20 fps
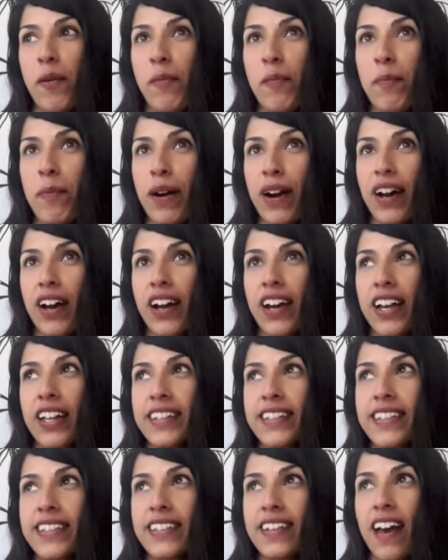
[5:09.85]

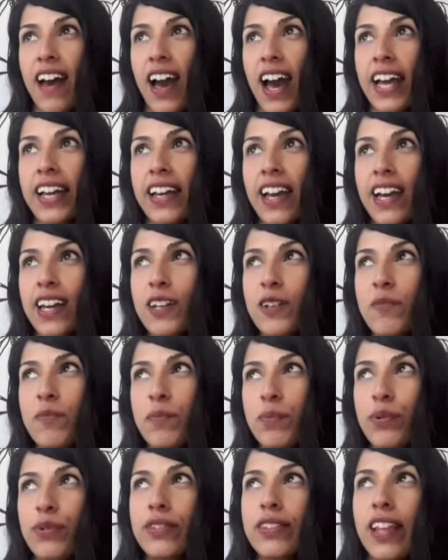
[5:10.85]
But I kind
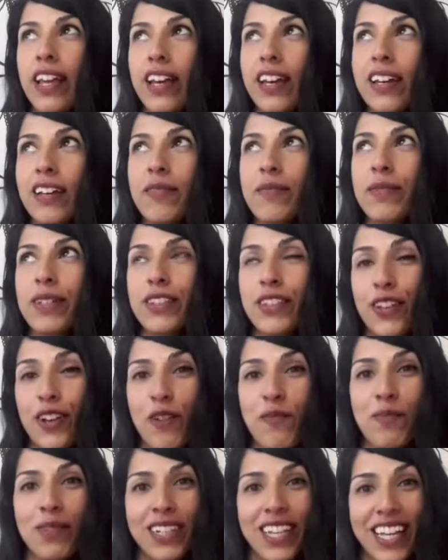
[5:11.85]
of put them in
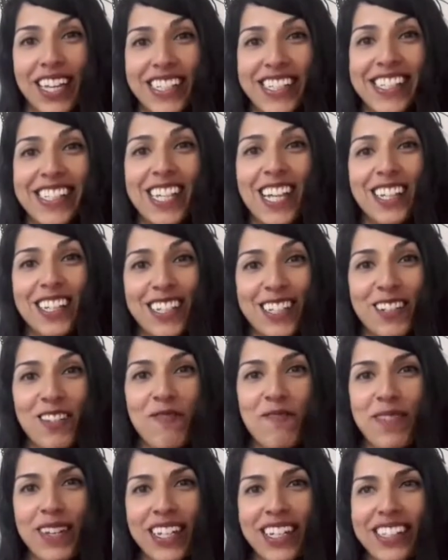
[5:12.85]
their place a
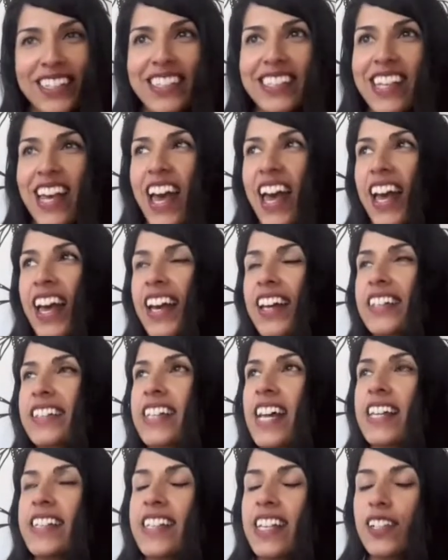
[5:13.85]
little bit,
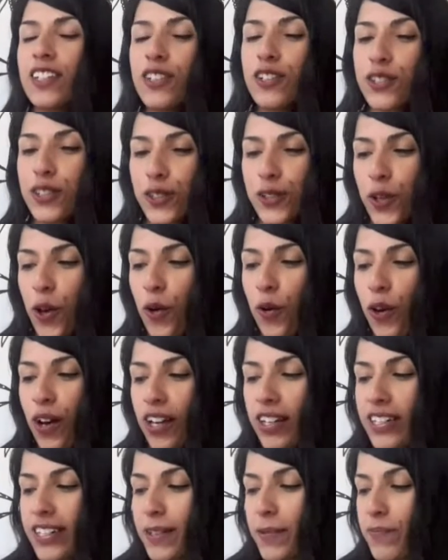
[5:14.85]
and I said, look, you know
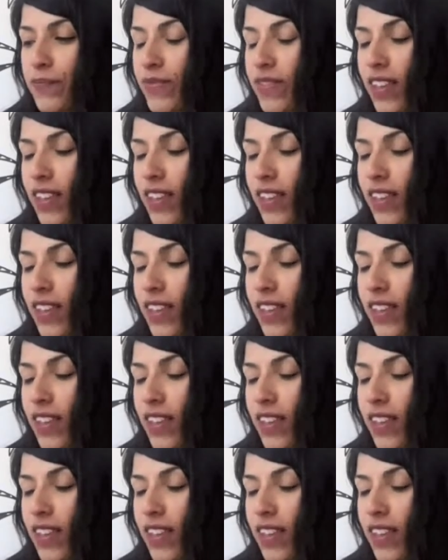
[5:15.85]
what?